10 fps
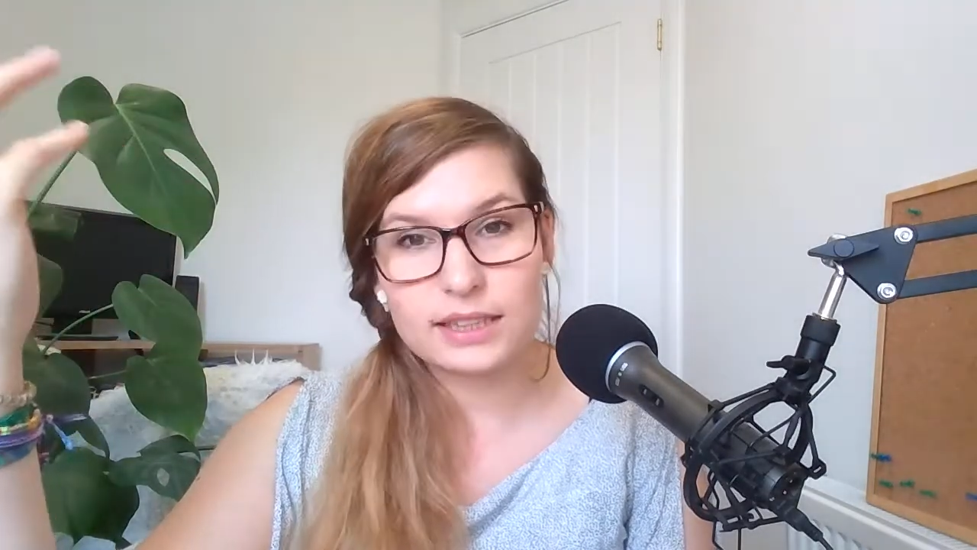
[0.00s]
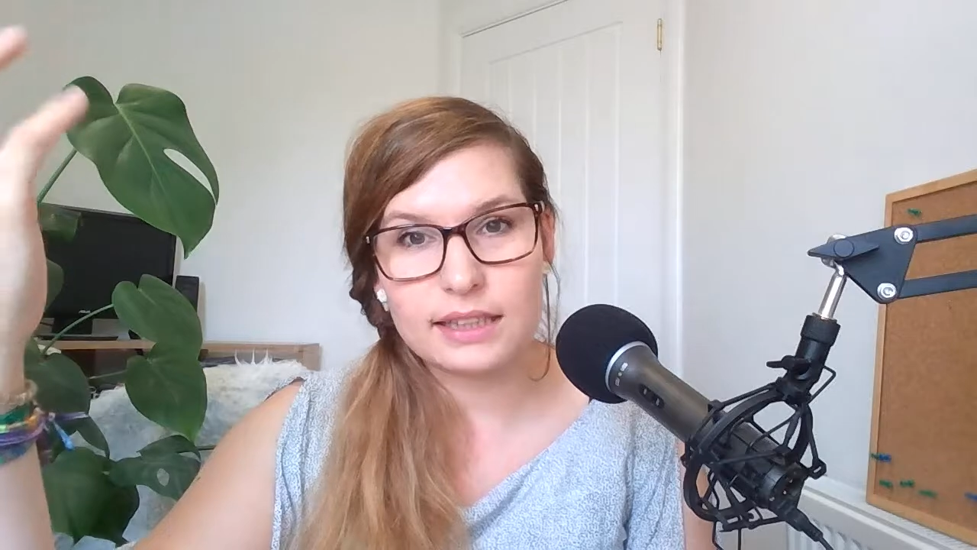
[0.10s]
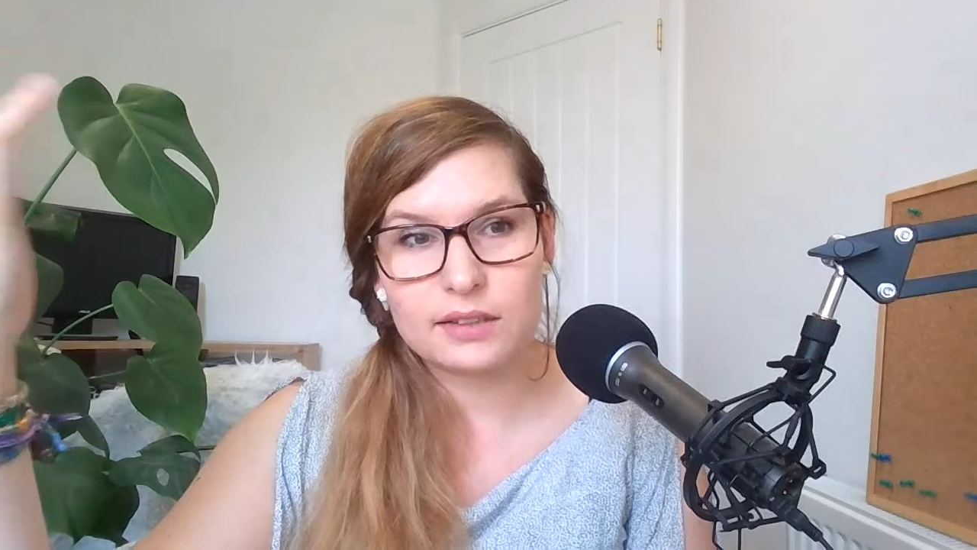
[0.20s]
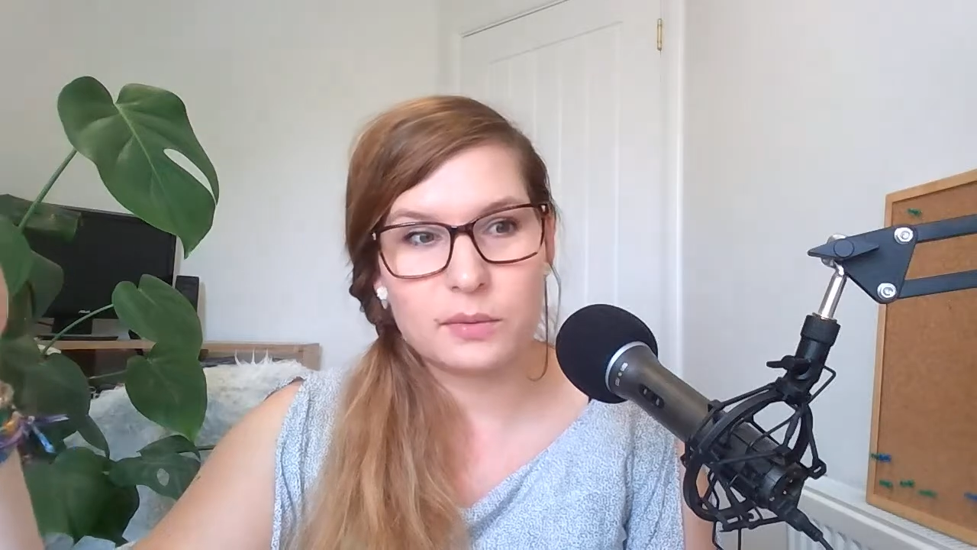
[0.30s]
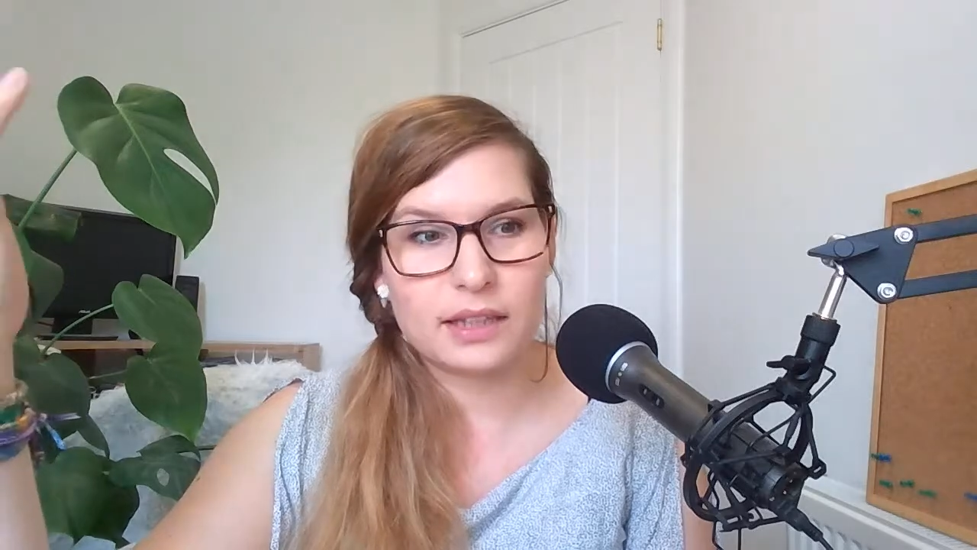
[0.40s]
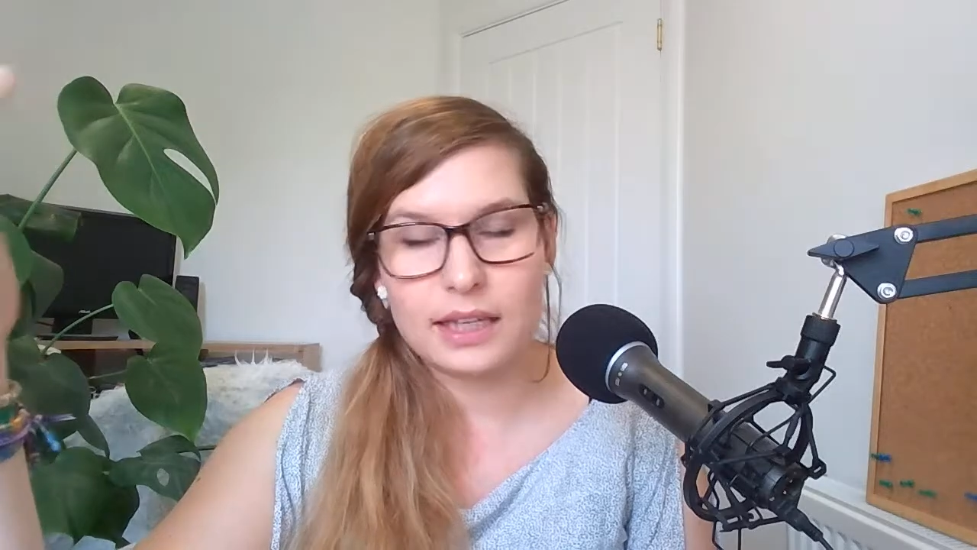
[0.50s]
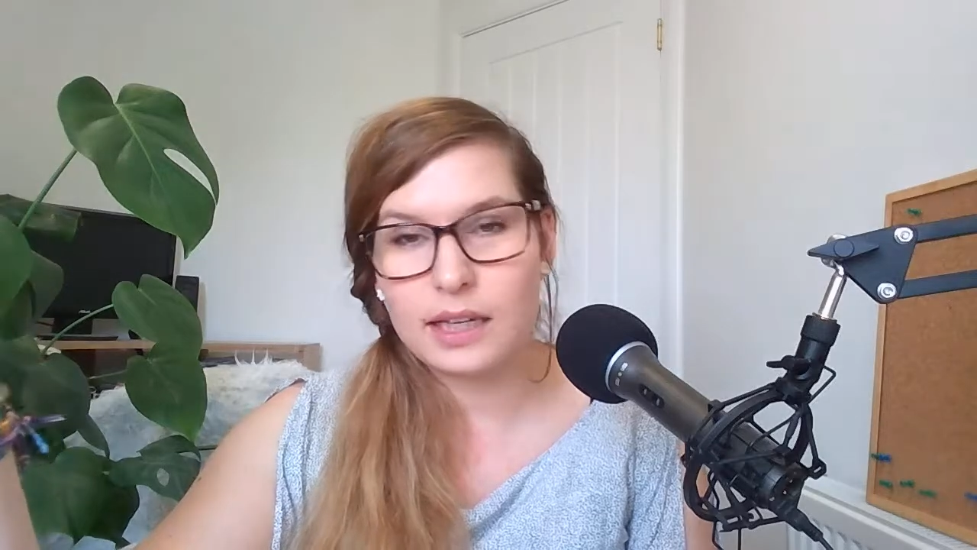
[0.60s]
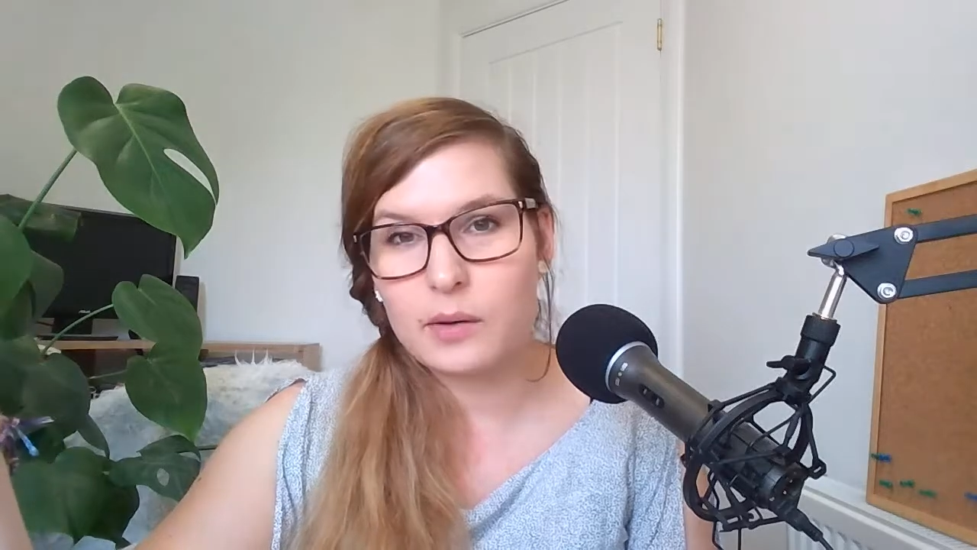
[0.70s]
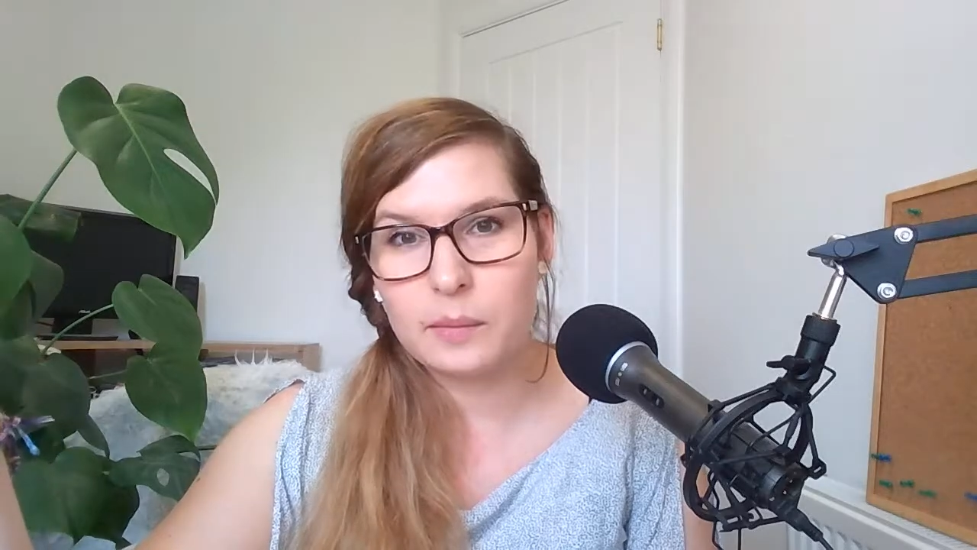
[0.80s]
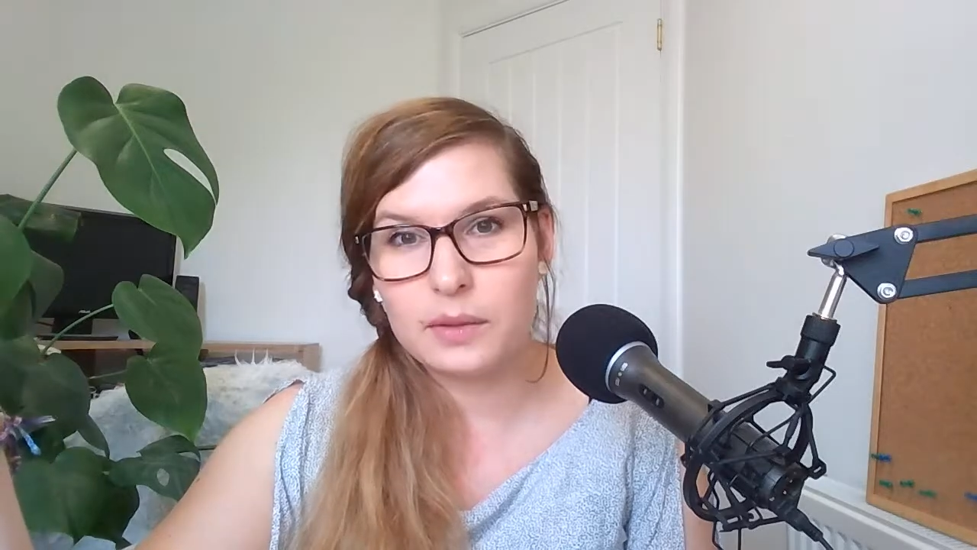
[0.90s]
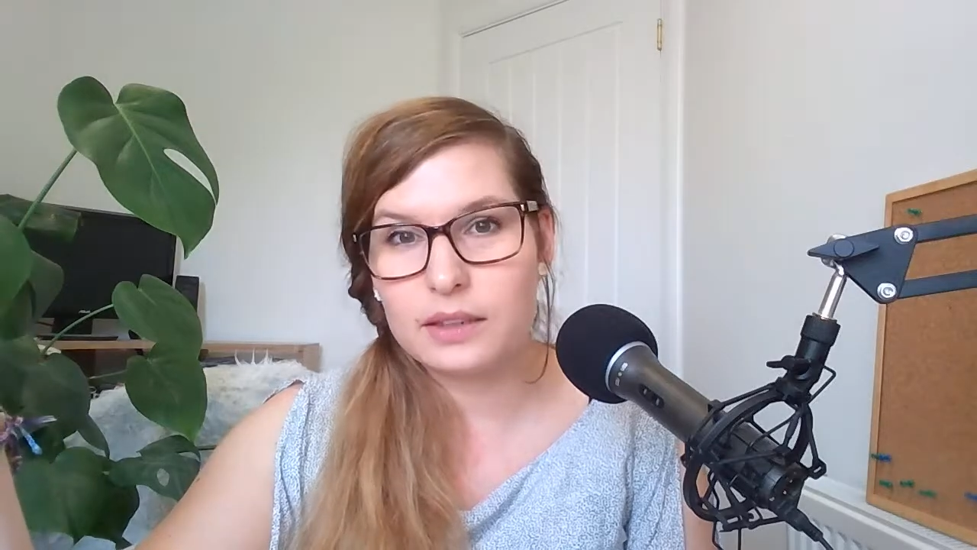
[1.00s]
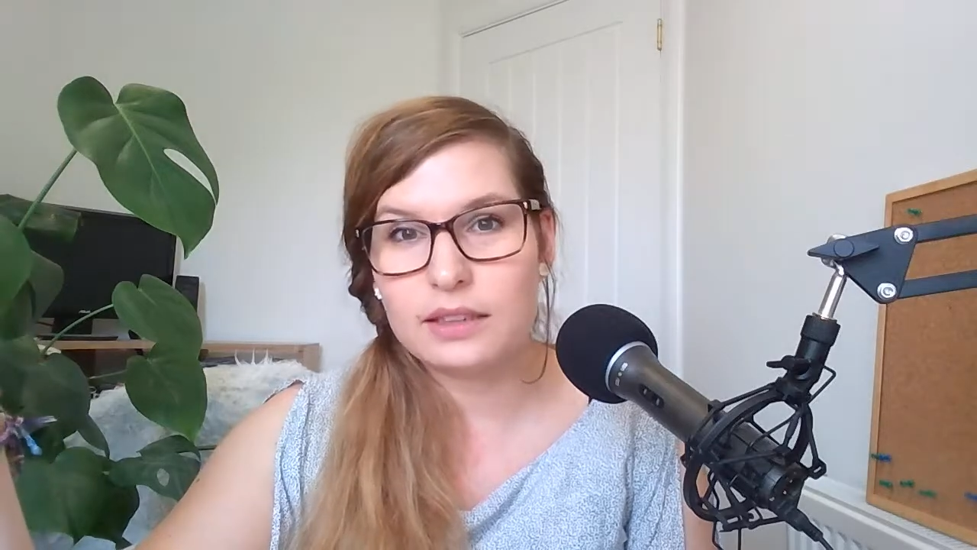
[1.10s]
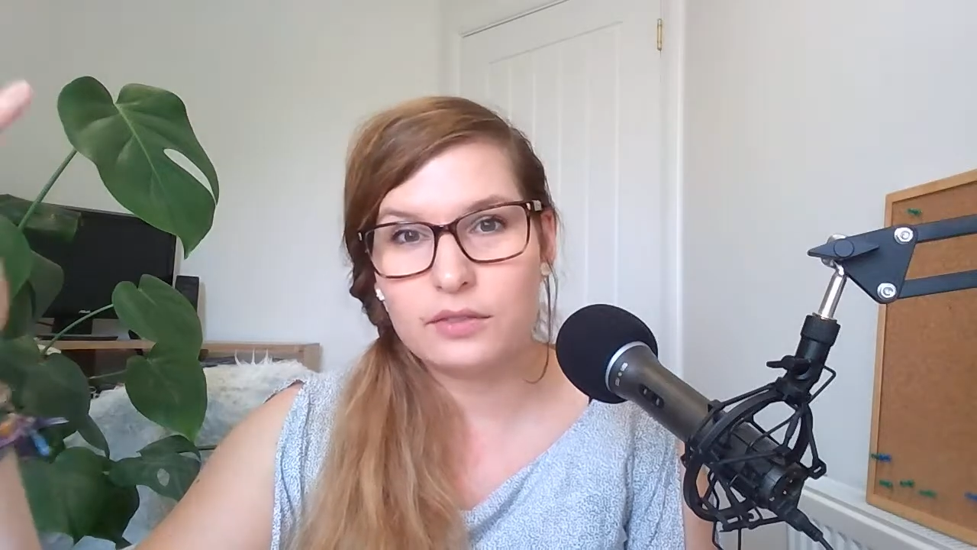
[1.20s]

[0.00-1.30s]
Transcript: things with equipment.